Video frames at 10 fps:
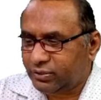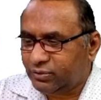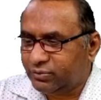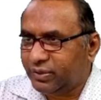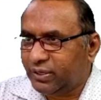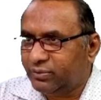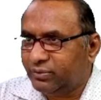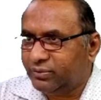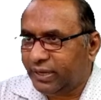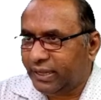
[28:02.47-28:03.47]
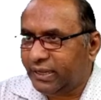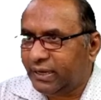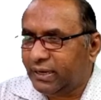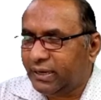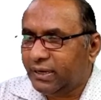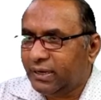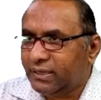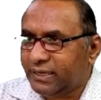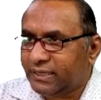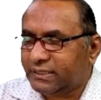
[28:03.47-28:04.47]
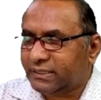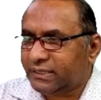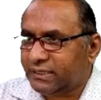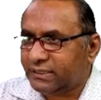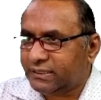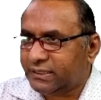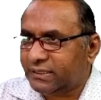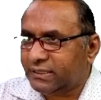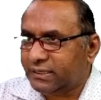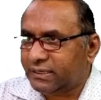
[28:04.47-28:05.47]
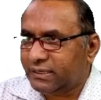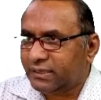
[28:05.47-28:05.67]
You will do here, just enter